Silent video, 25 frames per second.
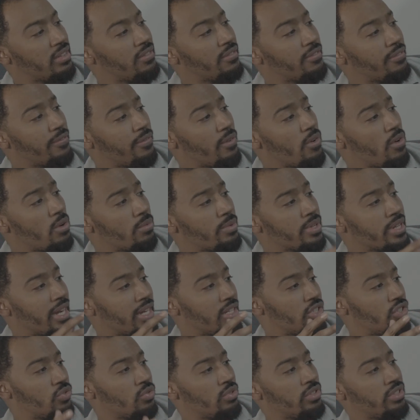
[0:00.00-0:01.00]
in for? We
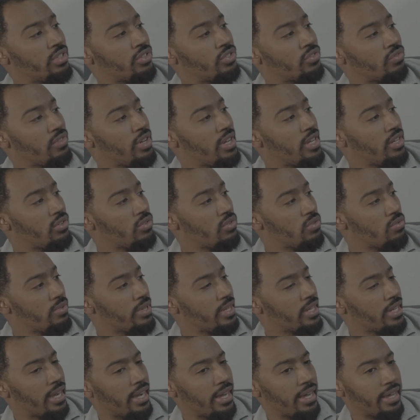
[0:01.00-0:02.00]
got Julius Randle. We
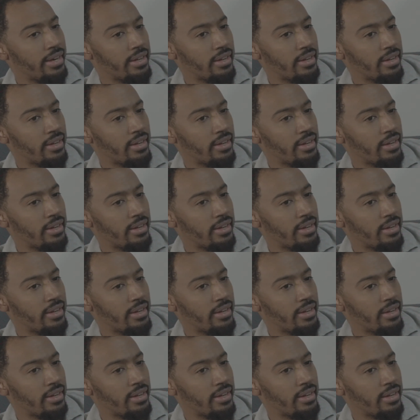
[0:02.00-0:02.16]
got